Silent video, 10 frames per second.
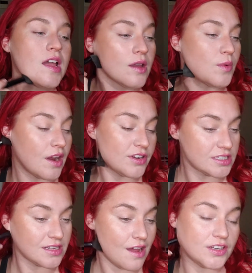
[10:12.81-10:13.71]
And
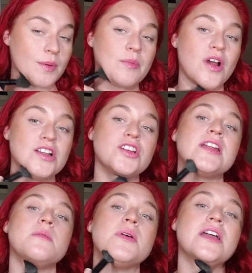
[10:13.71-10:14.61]
whatever's left on my brush, I
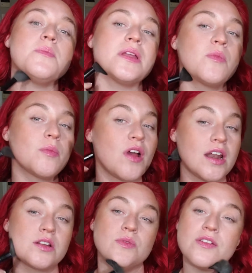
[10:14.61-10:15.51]
didn't pick up any more
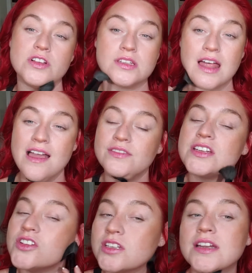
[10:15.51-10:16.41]
product. Whatever's left, I
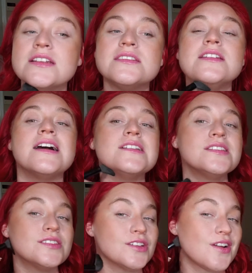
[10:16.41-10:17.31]
just kind of
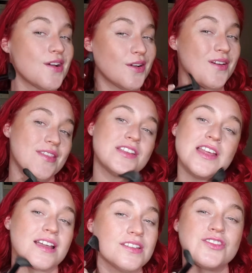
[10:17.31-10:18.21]
dust, you know, around the
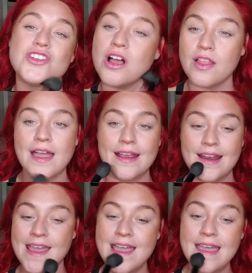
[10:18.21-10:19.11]
neck and jawline
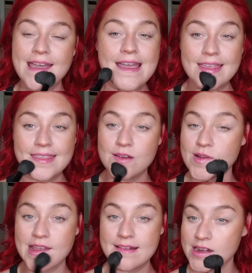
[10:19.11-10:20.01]
and then
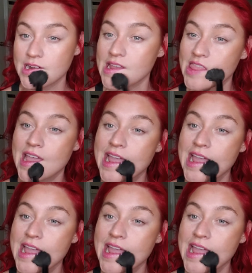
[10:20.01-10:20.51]
right underneath